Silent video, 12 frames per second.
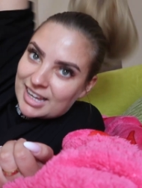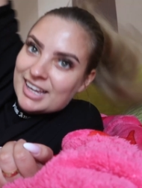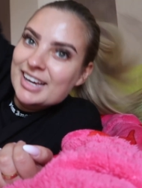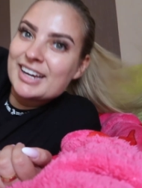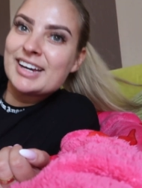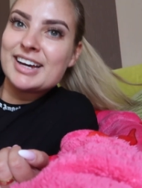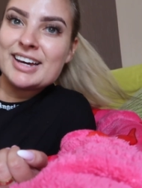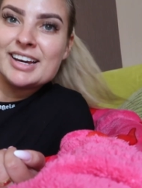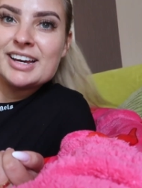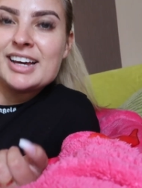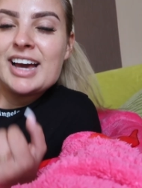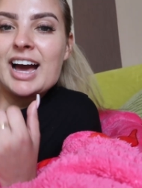and
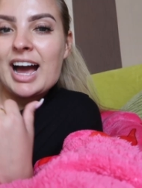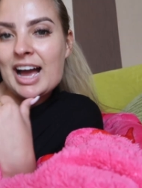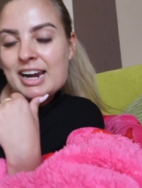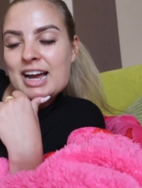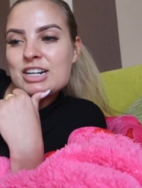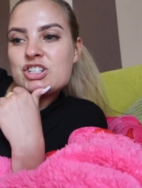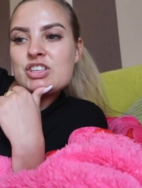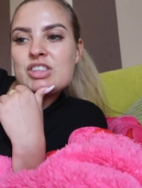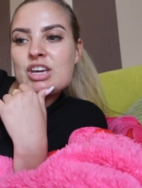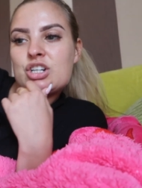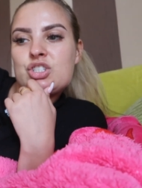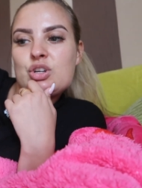I actually
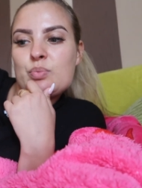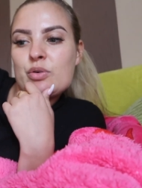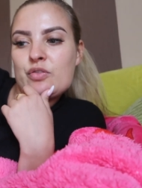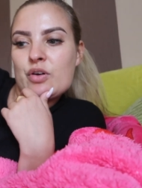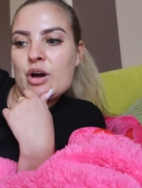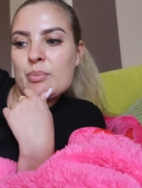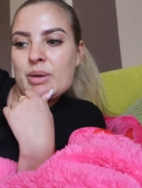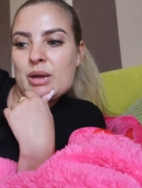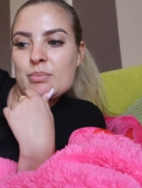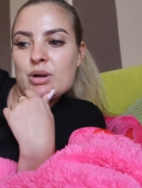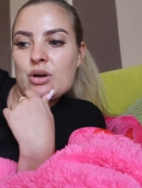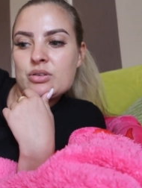think I do prefer
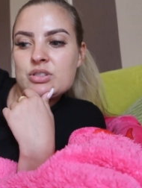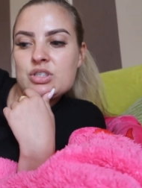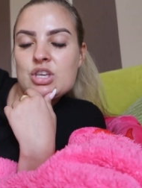being blonde.